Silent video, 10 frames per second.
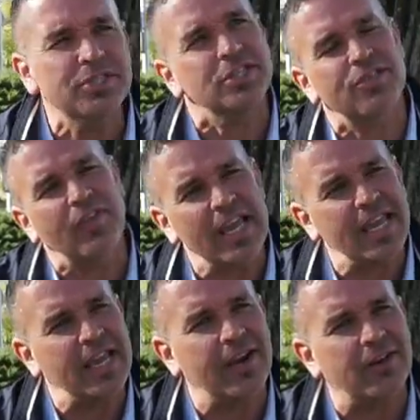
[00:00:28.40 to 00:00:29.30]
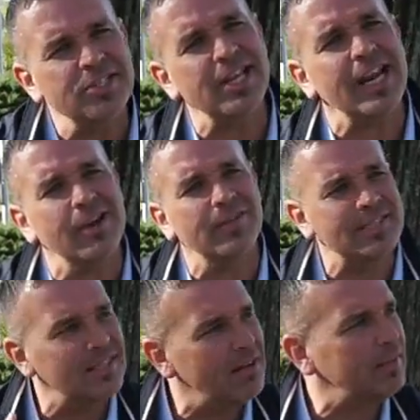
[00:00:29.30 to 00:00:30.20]
just thinking here, sitting here in
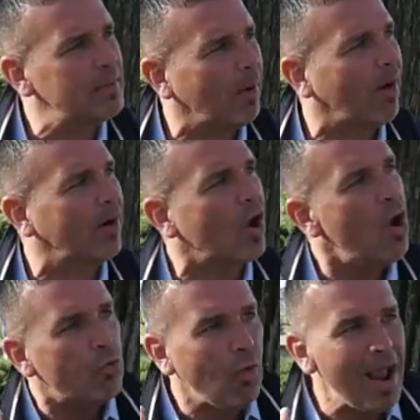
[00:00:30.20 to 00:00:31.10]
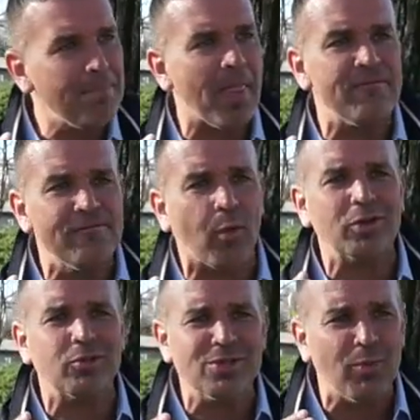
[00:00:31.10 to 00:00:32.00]
this lovely park, right by the
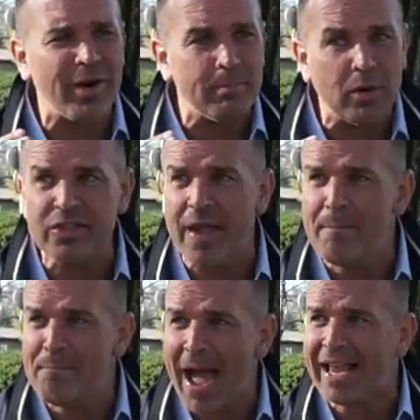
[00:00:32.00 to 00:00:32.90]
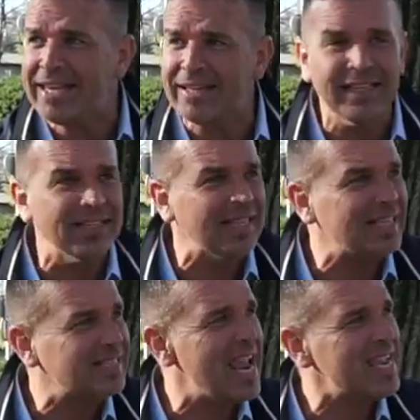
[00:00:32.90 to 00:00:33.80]
fortress, one of the most immaculately
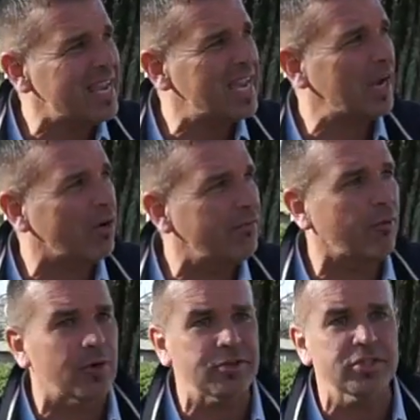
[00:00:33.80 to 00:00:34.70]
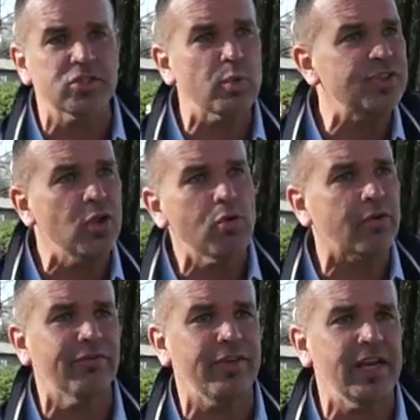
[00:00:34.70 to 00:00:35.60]
taken care of fortresses with no
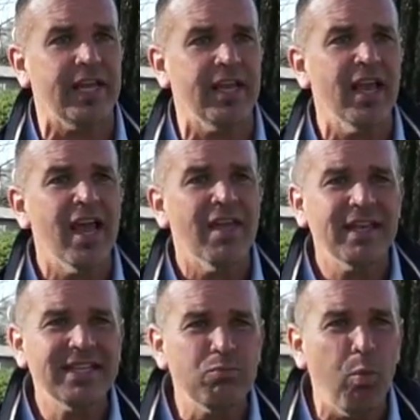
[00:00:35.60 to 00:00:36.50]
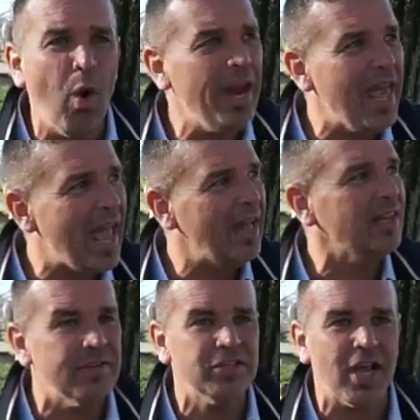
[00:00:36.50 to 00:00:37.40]
graffiti. They did one hell
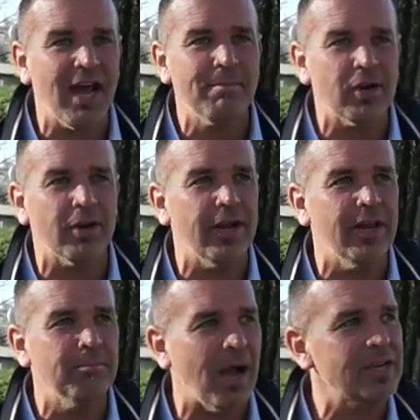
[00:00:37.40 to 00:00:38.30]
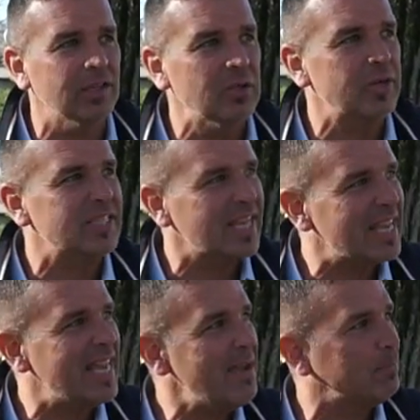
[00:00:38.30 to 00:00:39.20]
of a job here in Banja Luka to
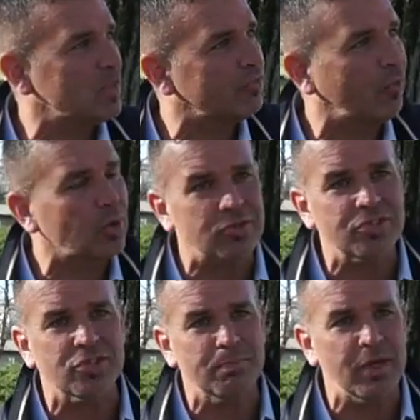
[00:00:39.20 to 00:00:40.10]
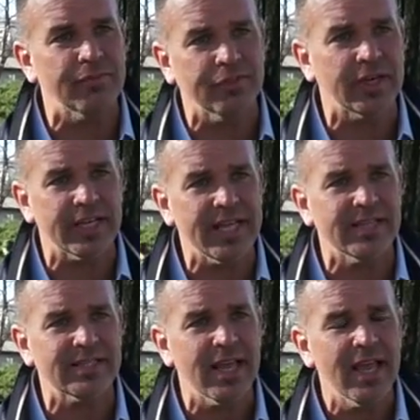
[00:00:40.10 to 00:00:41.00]
keep this fortress as beautiful as it
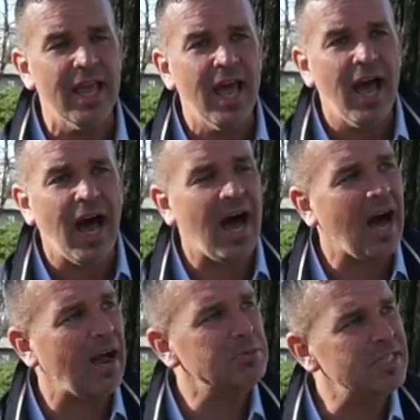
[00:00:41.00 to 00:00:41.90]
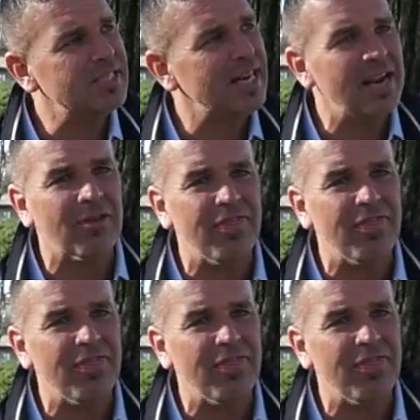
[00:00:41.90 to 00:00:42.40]
is. I was just sitting here